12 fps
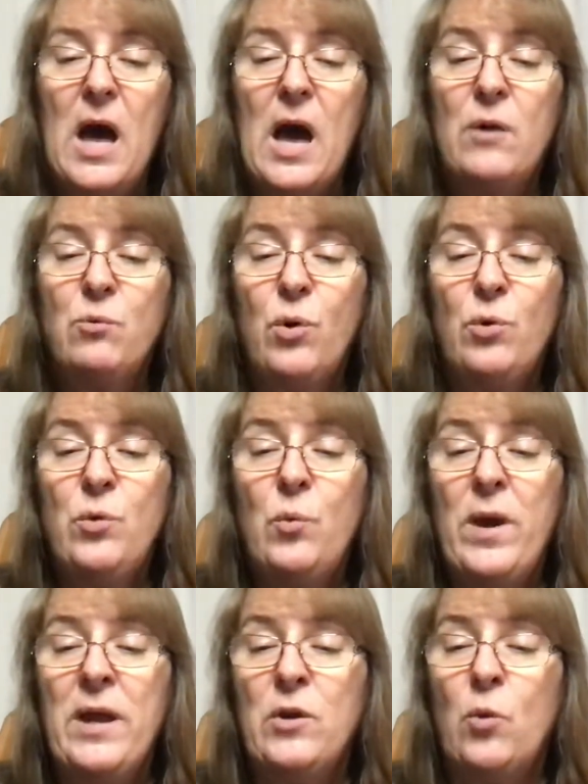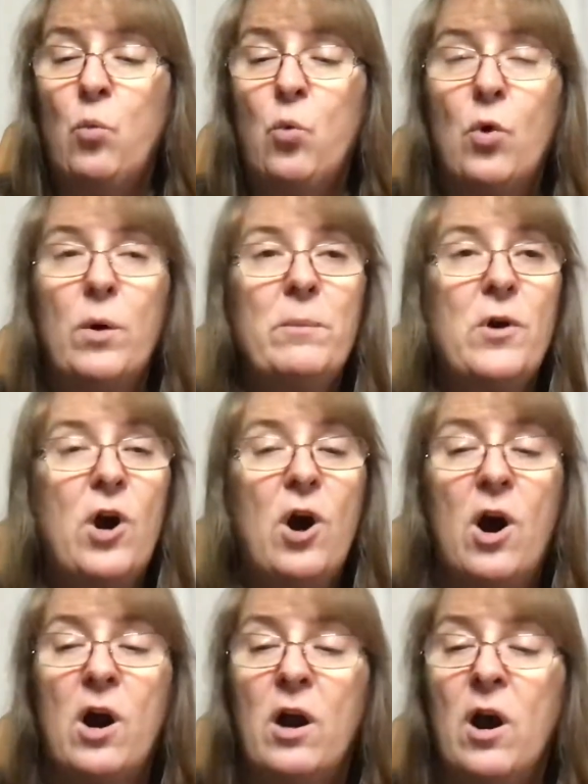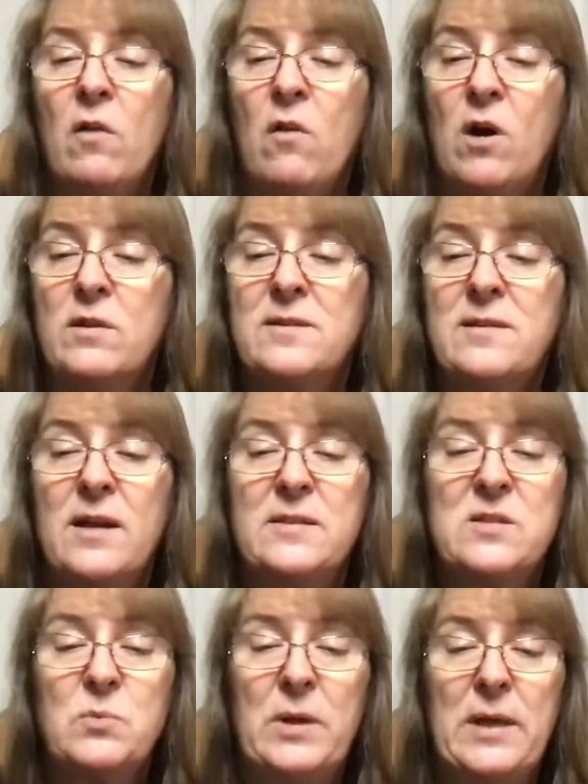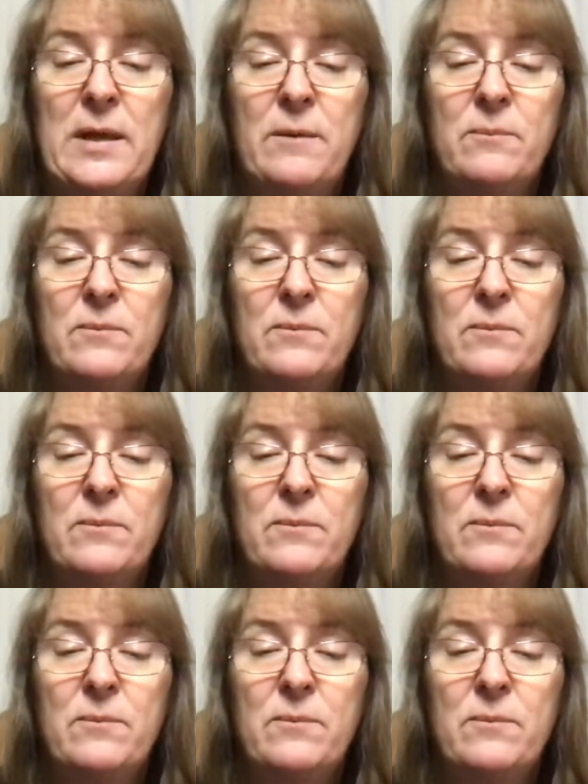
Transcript: I rode away in a warm car alongside Sweetie.